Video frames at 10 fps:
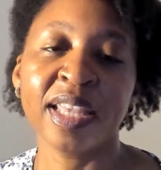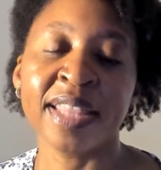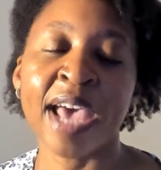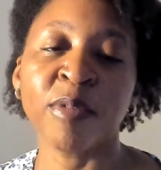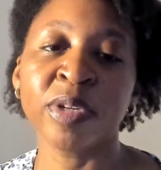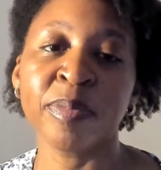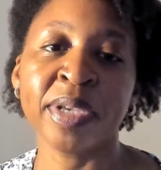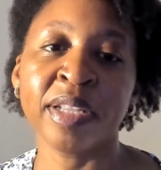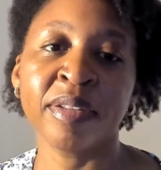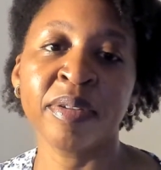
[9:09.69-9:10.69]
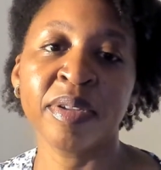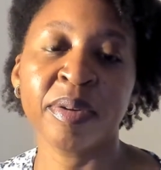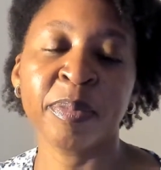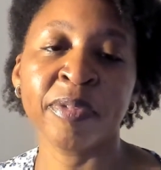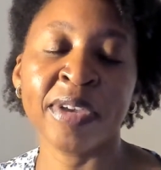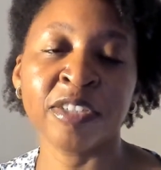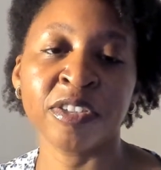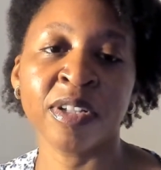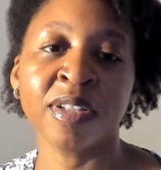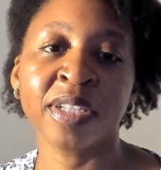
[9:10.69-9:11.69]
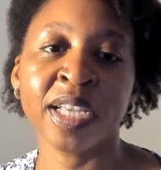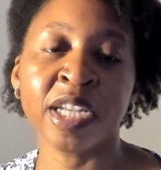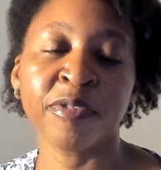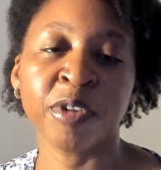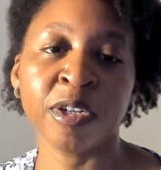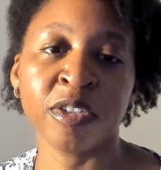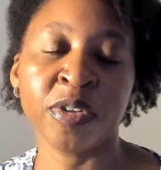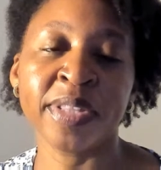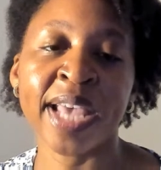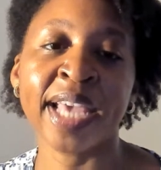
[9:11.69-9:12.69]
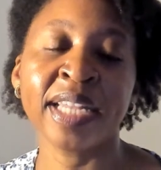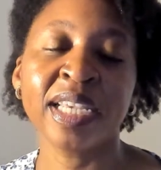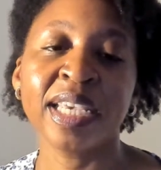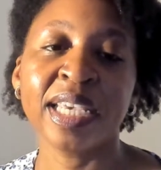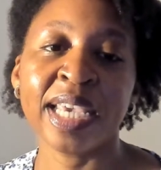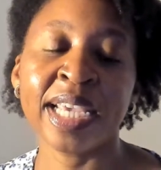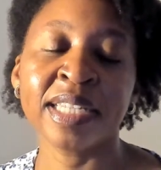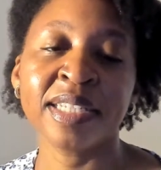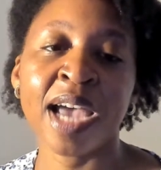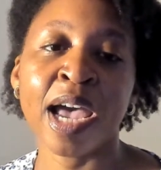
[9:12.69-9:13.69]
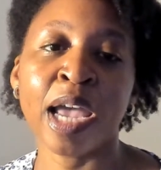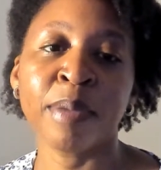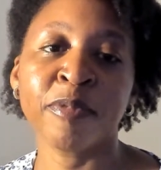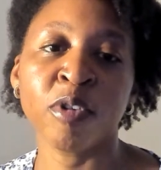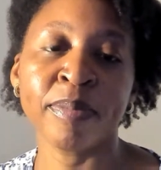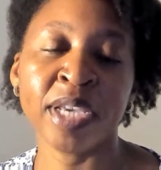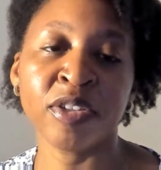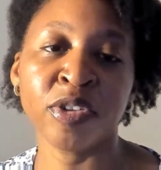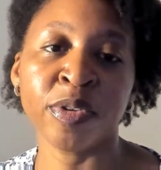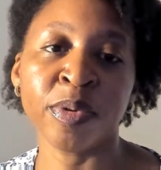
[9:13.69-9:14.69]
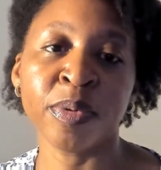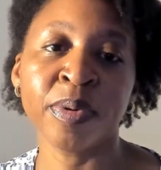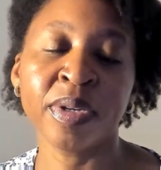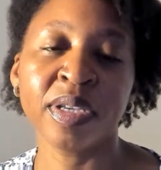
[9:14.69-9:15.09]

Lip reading: That would have been professional enough for her to do that in time for me to